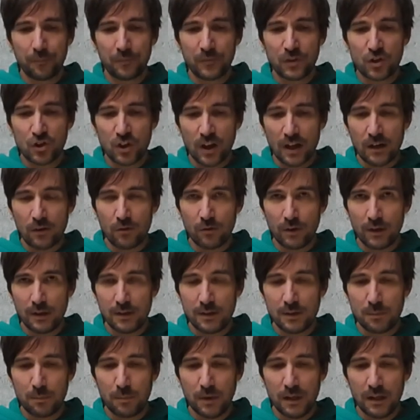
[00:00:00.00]
generally
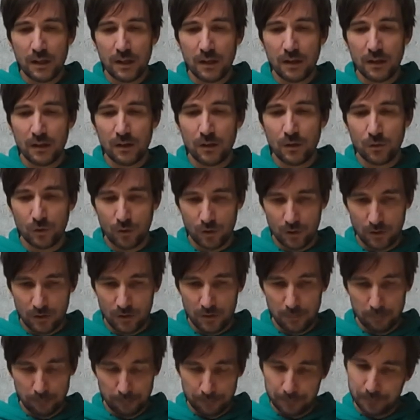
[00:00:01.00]
speaking, you could,
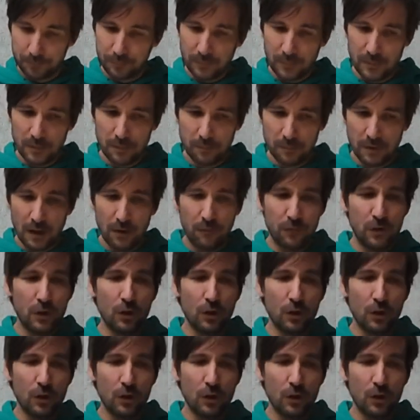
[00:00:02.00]
if